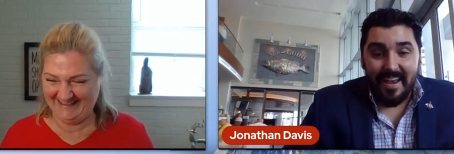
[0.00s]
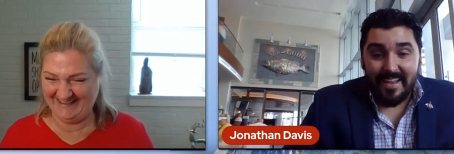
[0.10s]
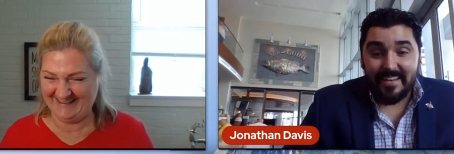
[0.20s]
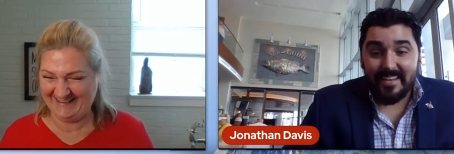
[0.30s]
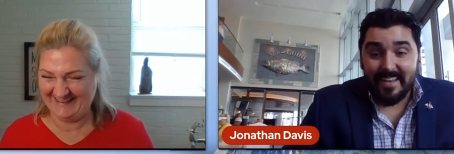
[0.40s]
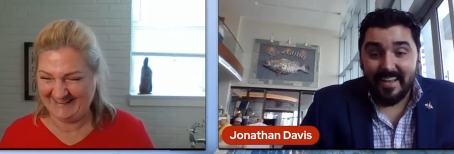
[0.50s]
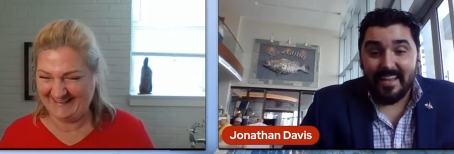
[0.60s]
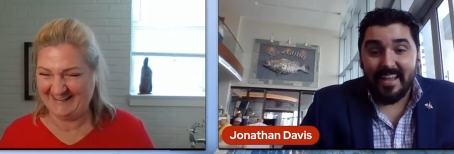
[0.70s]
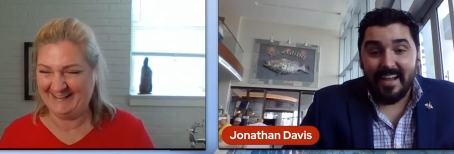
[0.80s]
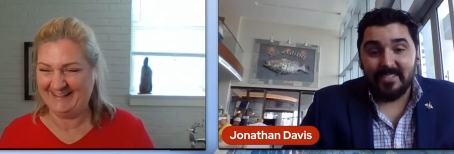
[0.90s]
Speaker 1: and it
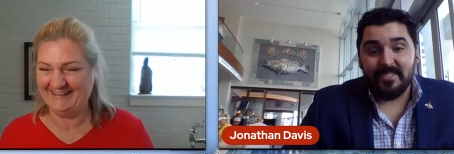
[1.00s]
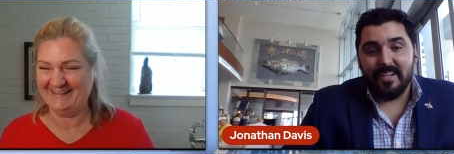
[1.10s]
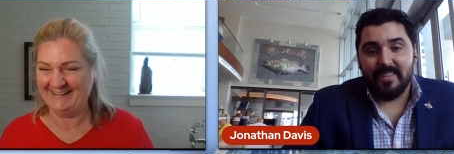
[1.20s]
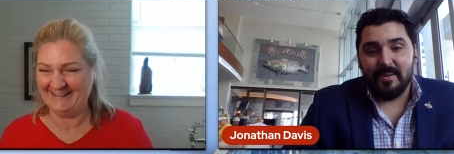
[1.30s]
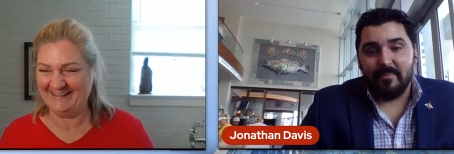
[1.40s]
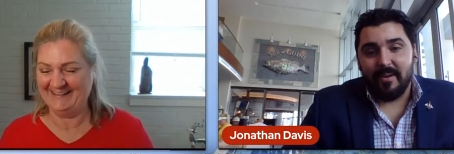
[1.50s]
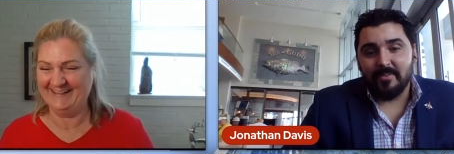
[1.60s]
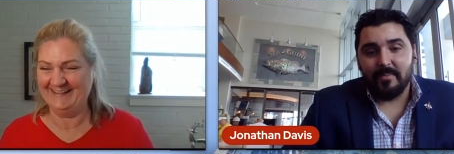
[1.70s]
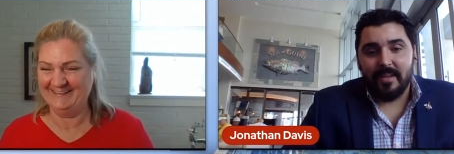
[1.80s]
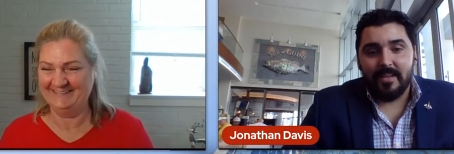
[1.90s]
I just got the
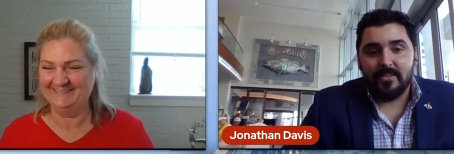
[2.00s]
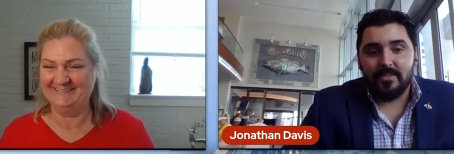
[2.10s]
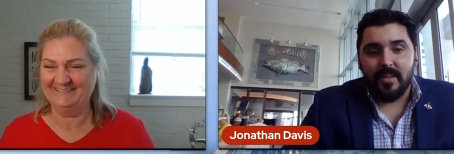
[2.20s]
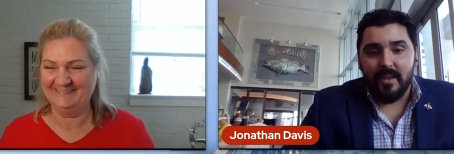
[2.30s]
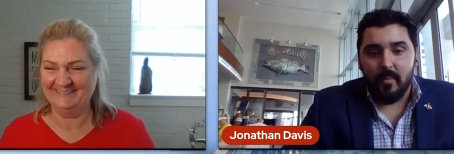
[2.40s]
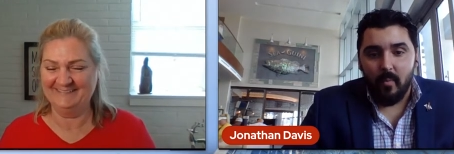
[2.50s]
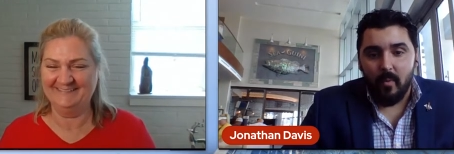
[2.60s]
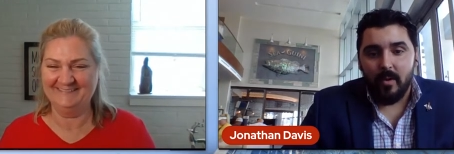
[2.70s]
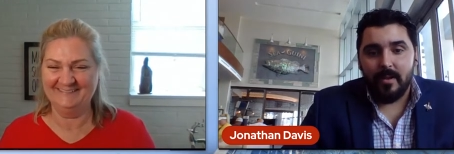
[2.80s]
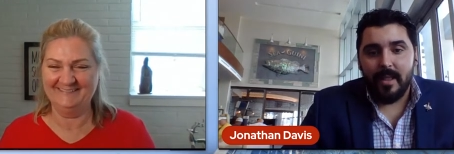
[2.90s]
appraisal back yesterday,
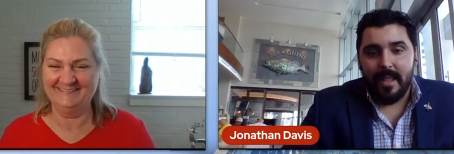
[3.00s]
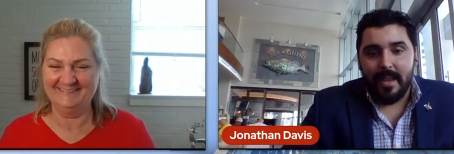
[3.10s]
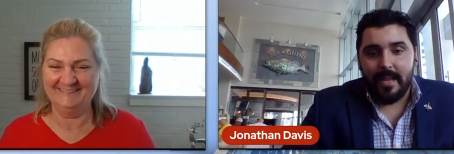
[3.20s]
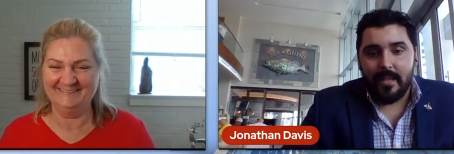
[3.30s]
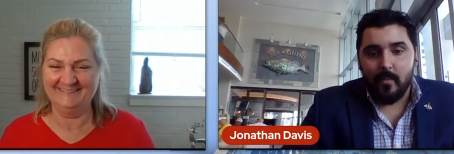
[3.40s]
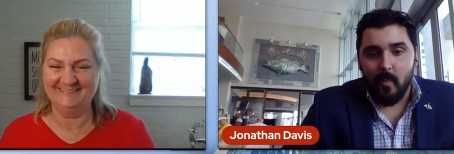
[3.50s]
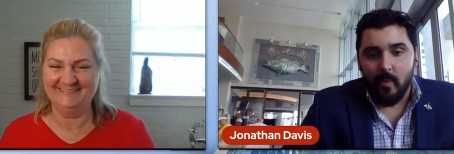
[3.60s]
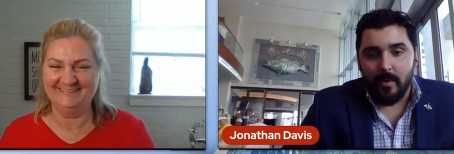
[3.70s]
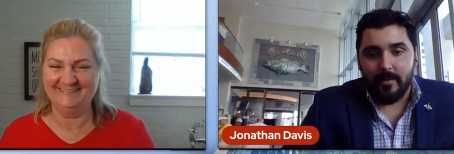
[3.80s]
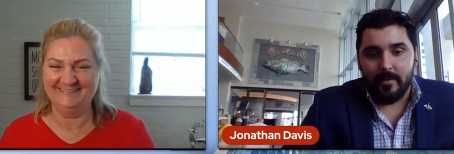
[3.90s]

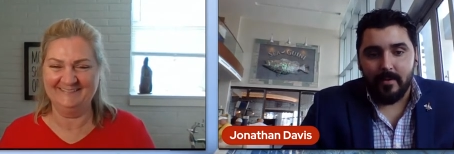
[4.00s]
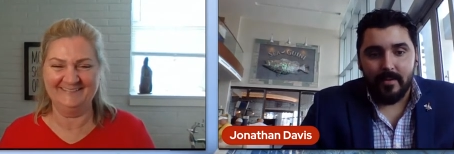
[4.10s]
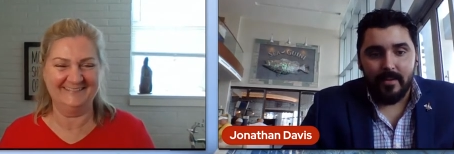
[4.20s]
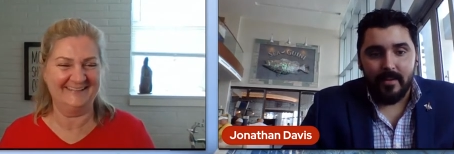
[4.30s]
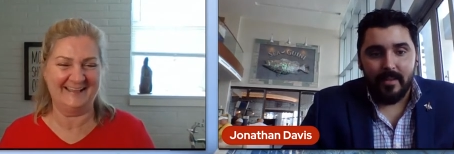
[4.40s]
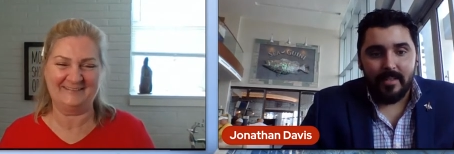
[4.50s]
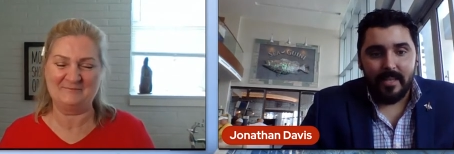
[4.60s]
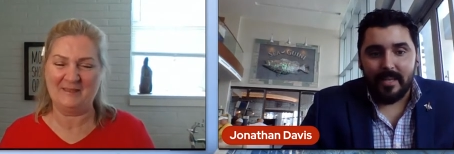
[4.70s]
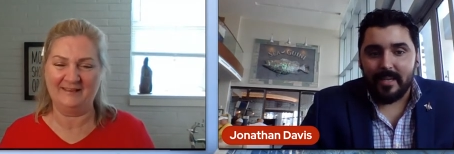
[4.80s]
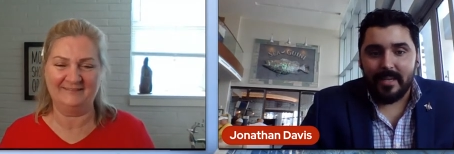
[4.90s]
181.
Speaker 2: That's
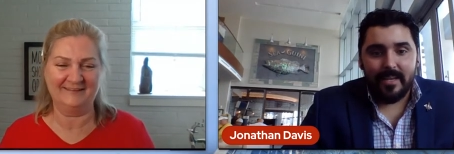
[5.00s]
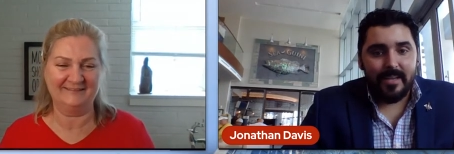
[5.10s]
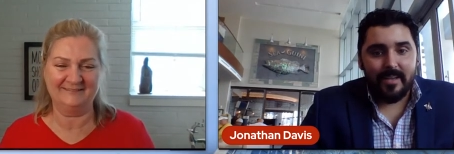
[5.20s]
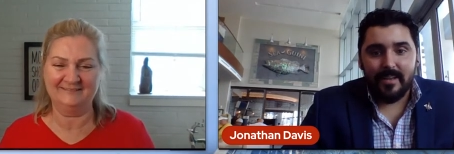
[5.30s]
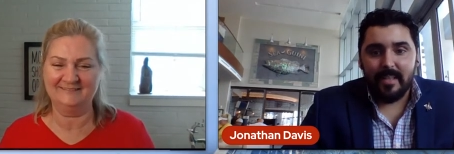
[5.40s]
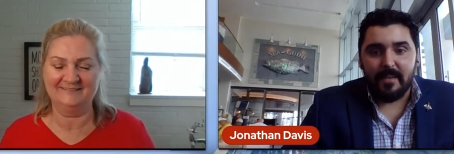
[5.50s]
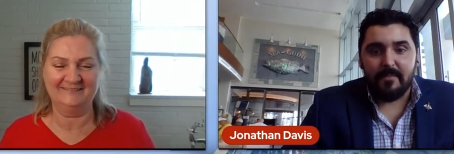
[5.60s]
amazing.
Speaker 1: Like